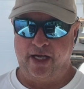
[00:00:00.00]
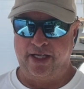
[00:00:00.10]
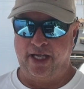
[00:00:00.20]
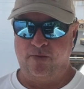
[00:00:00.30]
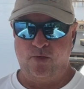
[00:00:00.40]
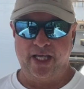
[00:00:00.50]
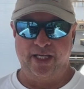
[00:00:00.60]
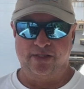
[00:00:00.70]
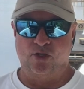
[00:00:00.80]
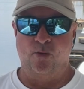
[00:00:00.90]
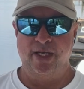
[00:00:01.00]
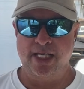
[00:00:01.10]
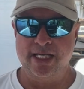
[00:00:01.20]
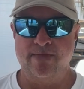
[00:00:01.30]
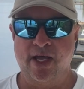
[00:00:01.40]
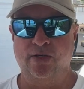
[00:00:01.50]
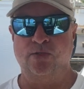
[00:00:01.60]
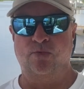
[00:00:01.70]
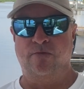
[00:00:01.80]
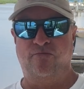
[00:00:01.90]
Again, we get so many
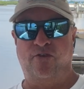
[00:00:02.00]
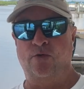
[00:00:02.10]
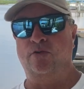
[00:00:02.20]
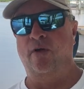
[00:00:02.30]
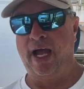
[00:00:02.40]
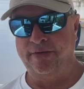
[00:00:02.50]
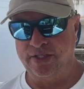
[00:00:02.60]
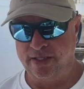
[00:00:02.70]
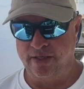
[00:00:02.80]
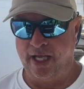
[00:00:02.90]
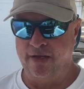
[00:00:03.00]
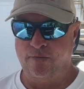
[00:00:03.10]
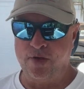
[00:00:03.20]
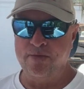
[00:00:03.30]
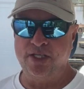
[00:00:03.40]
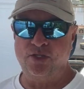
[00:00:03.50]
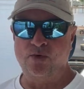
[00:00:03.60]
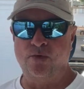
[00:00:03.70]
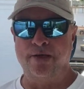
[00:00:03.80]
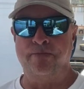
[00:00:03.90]
emails with photographs, and if we miss
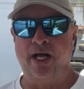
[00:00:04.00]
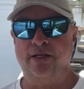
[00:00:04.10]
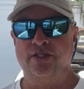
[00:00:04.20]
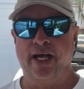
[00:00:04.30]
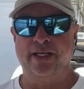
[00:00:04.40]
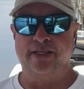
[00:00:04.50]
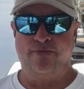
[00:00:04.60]
you, we apologize.